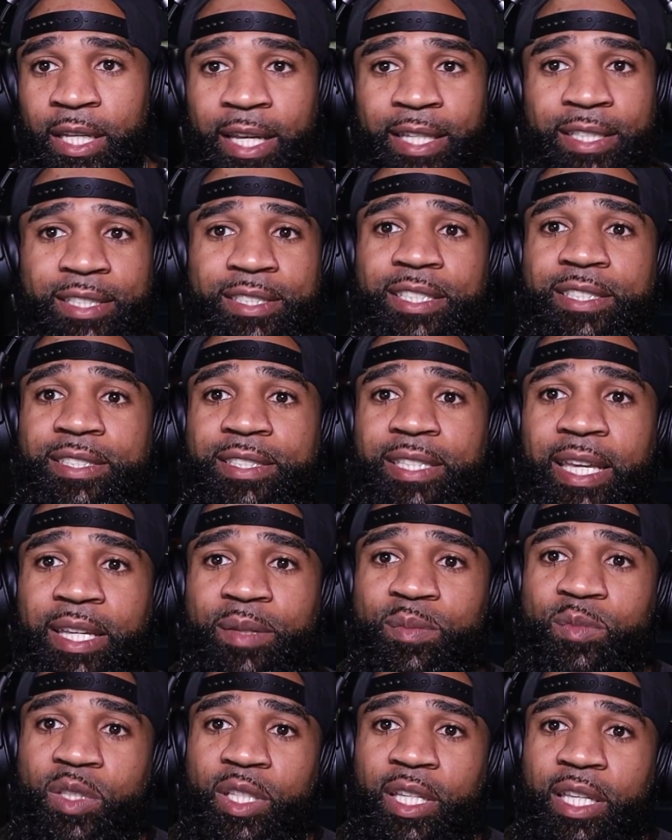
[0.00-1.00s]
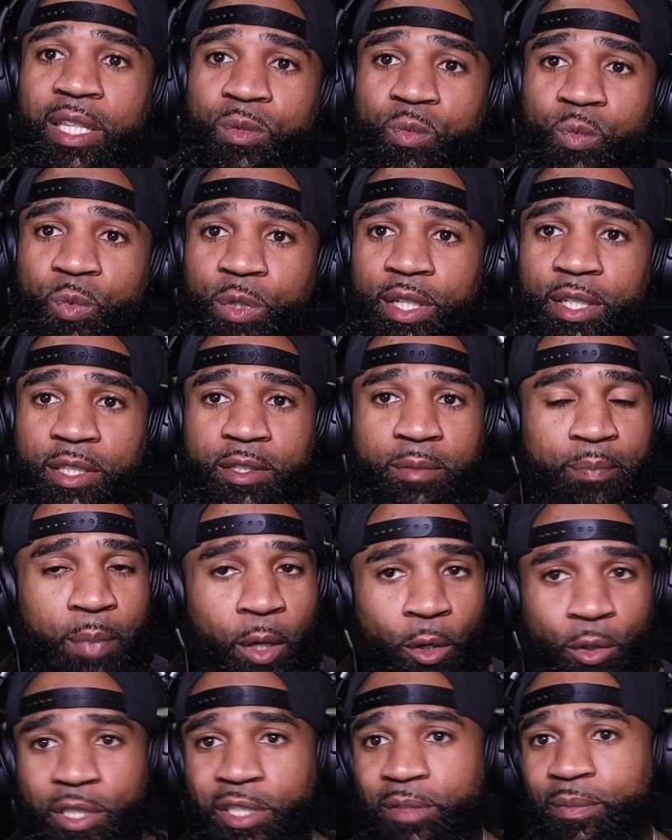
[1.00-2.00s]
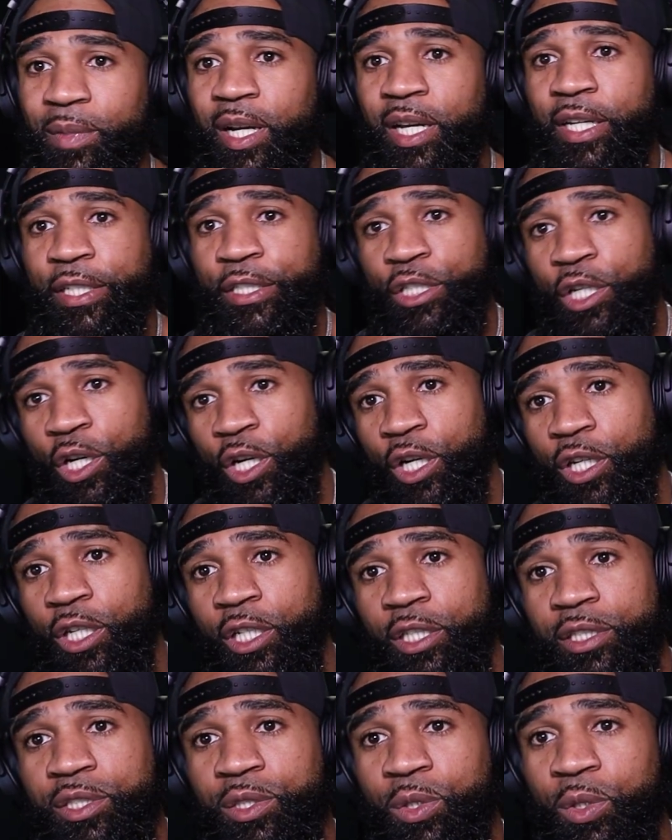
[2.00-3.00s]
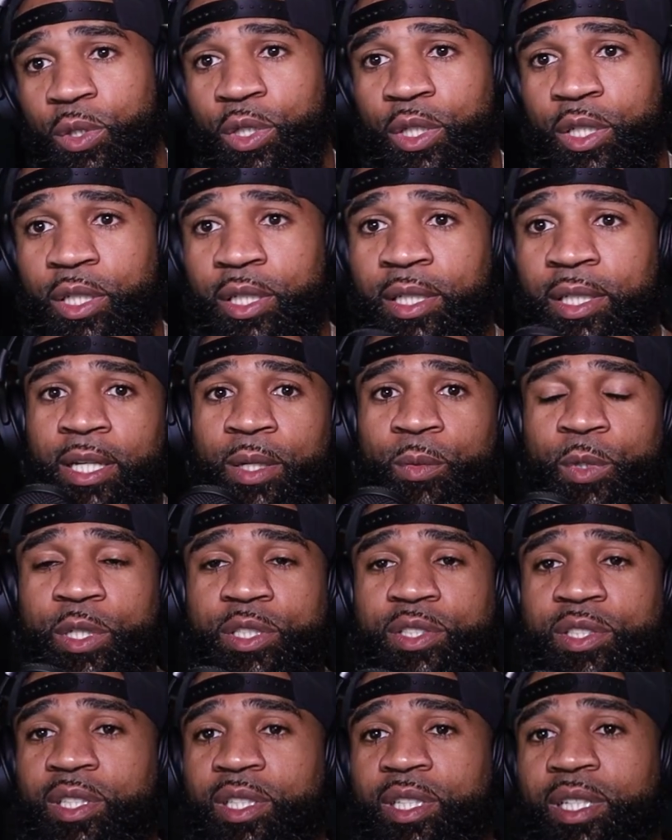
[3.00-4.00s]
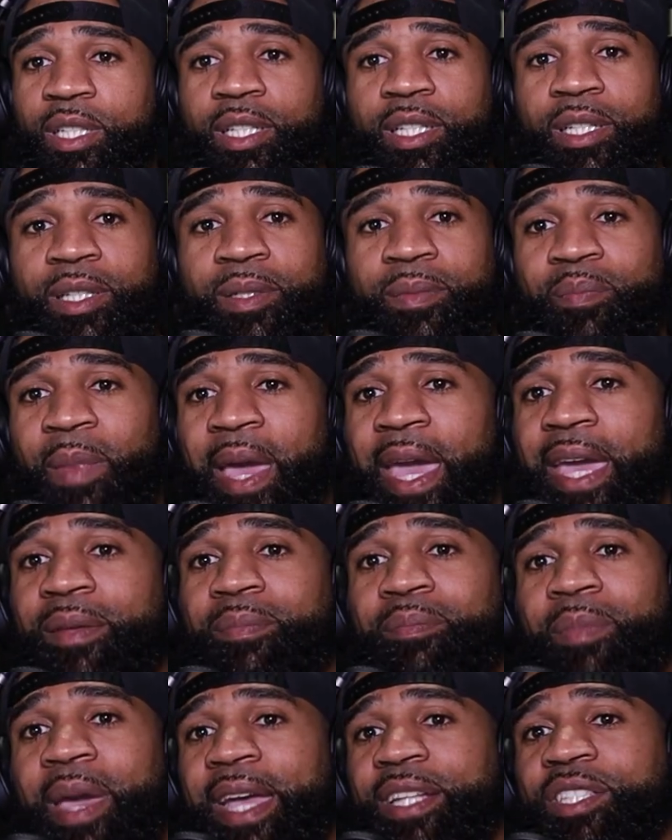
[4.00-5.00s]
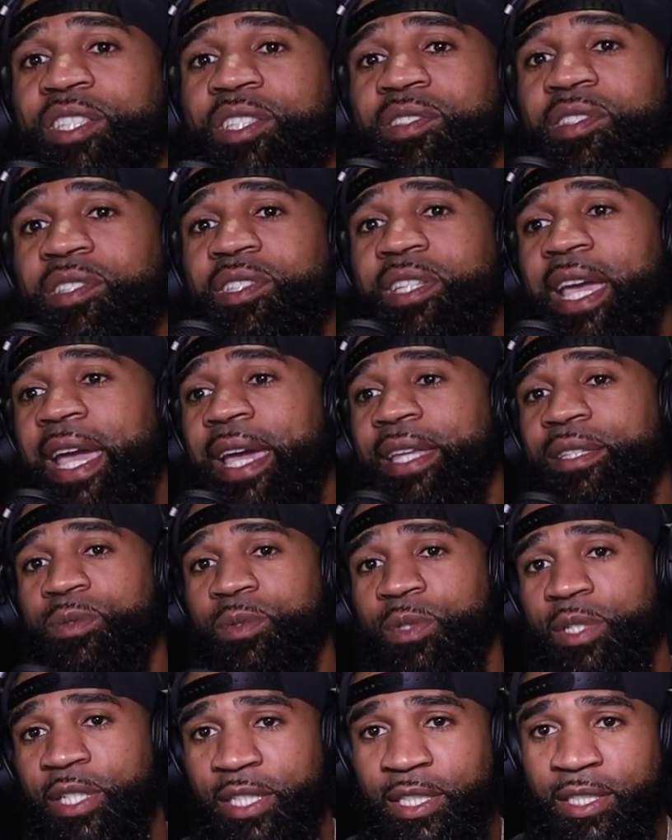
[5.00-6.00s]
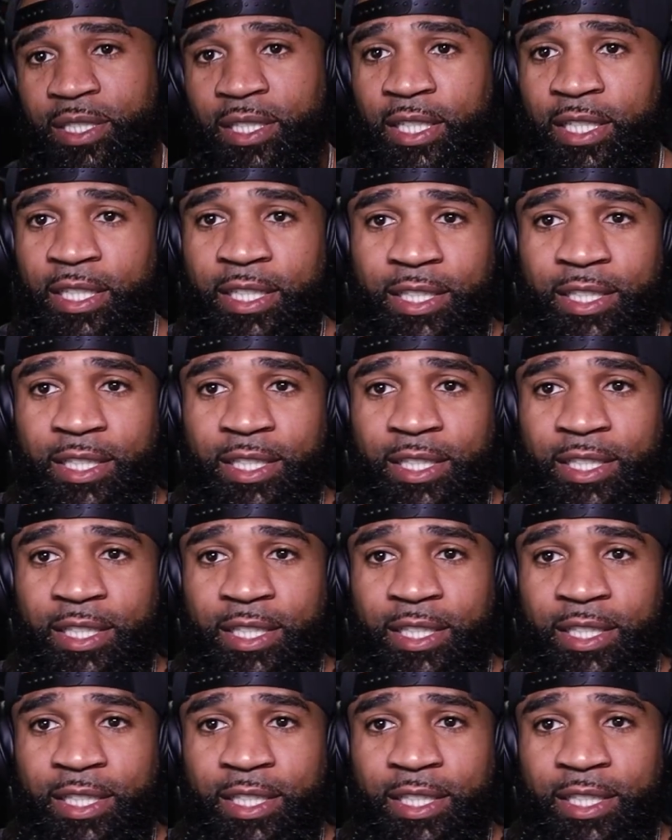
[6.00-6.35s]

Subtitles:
And it's the same thing with Pokemon cards or Magic the Gathering.